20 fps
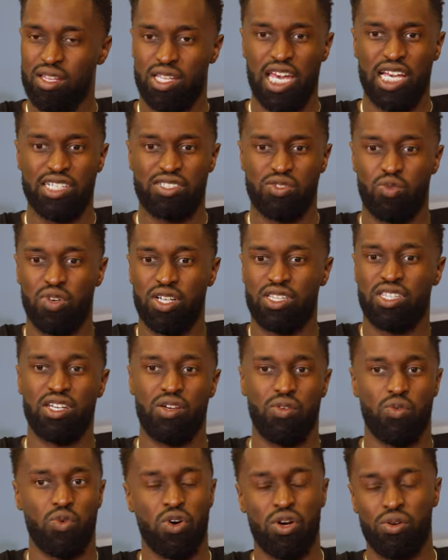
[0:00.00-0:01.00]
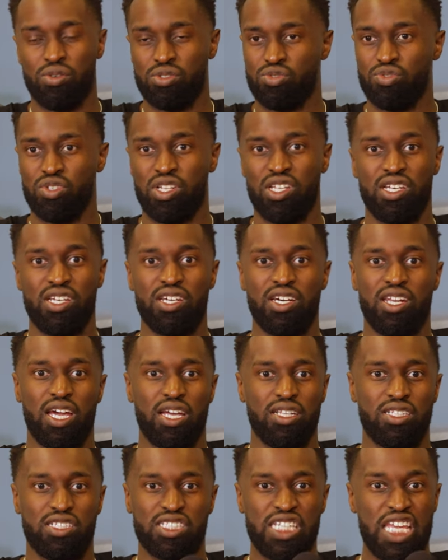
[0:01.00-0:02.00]
that's one thing Roy was really good
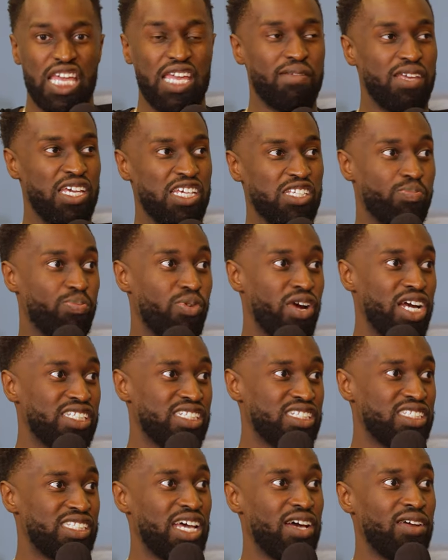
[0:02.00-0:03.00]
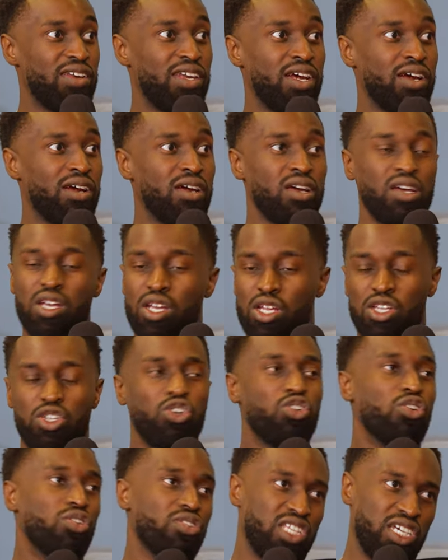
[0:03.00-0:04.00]
at. Just his presence down there,
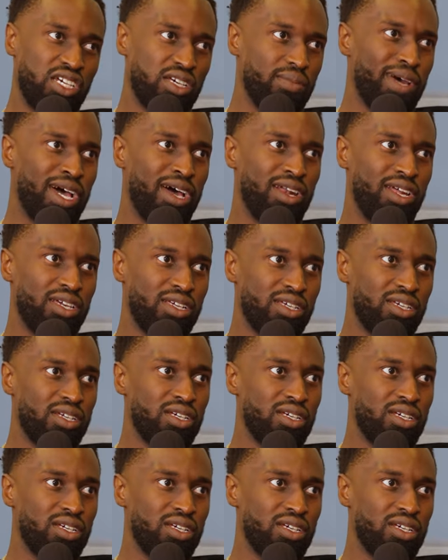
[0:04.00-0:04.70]
you're going to think about it.